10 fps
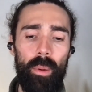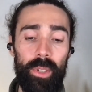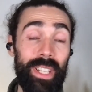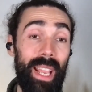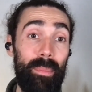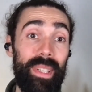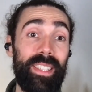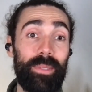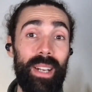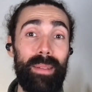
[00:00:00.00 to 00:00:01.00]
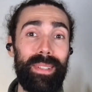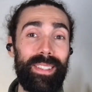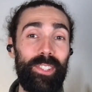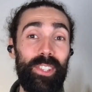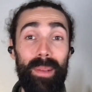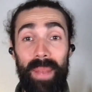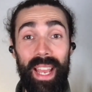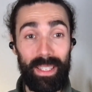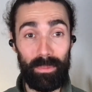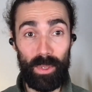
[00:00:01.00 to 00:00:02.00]
which can be described as
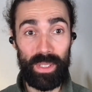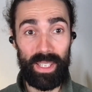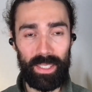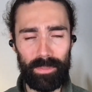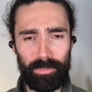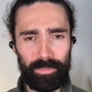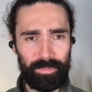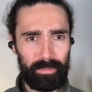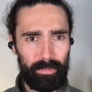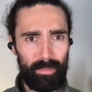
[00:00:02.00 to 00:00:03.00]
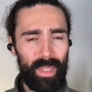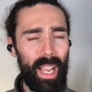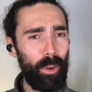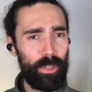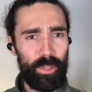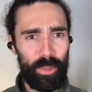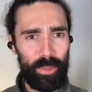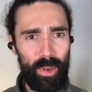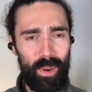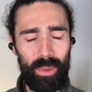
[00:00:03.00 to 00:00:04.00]
shamanic music. I also
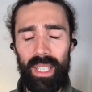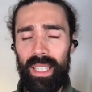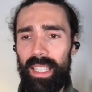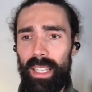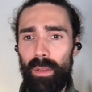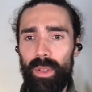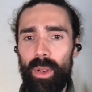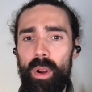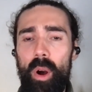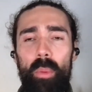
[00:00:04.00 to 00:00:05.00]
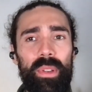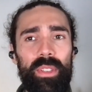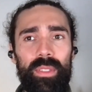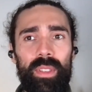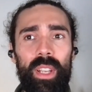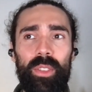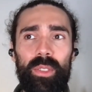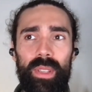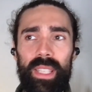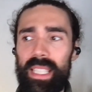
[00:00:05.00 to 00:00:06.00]
don't know if you're open
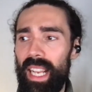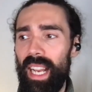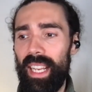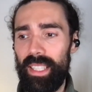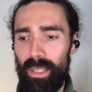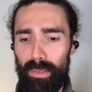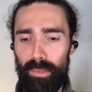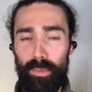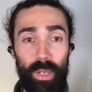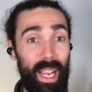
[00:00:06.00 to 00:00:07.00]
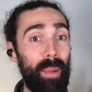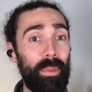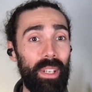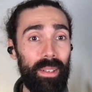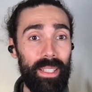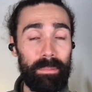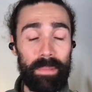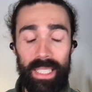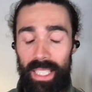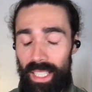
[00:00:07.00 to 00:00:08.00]
to this kind of vocabulary.
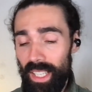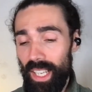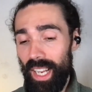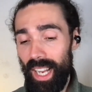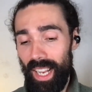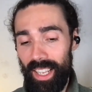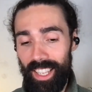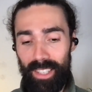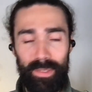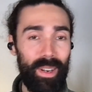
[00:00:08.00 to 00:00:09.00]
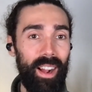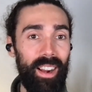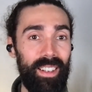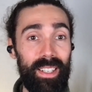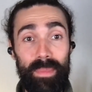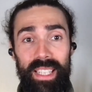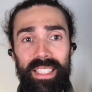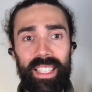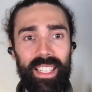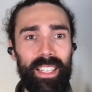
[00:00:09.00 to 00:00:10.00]
If you are,
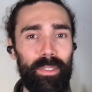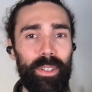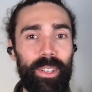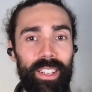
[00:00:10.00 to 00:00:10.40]
amazing. And if you're